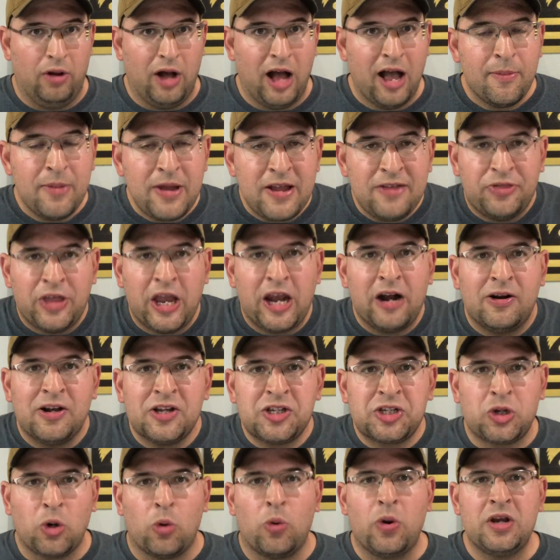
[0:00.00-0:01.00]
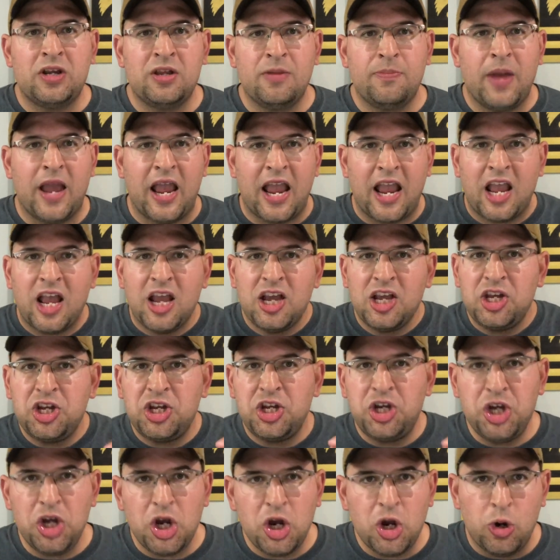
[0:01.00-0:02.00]
I mean, there is going to be a
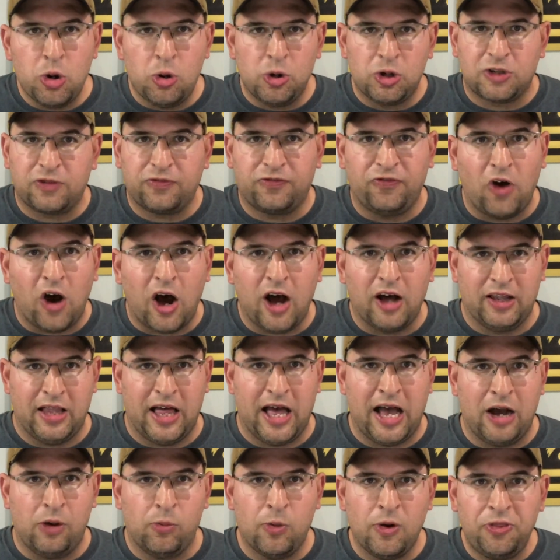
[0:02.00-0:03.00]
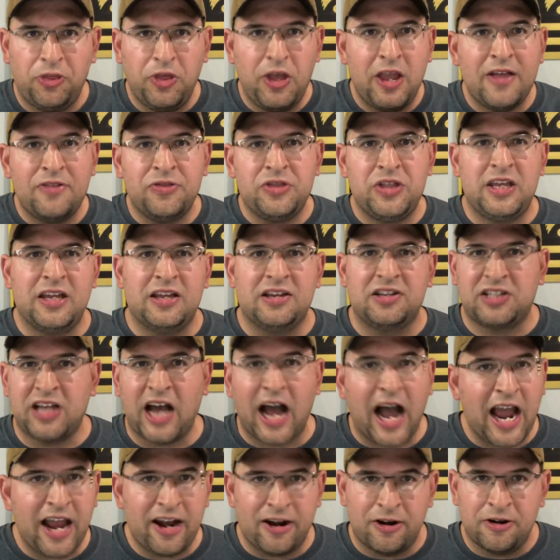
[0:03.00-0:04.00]
huge fallout within the
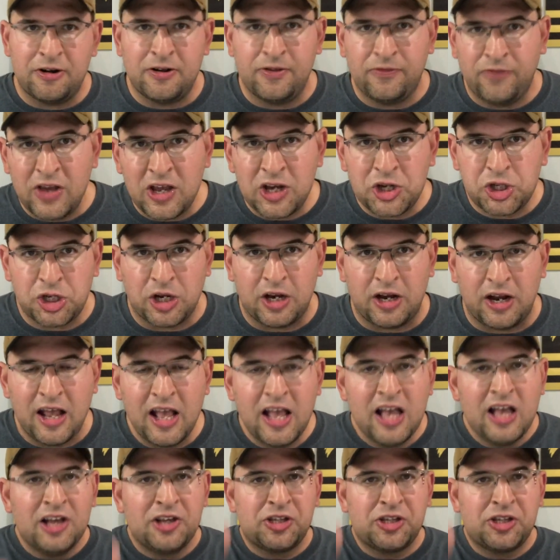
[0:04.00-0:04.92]
entire division.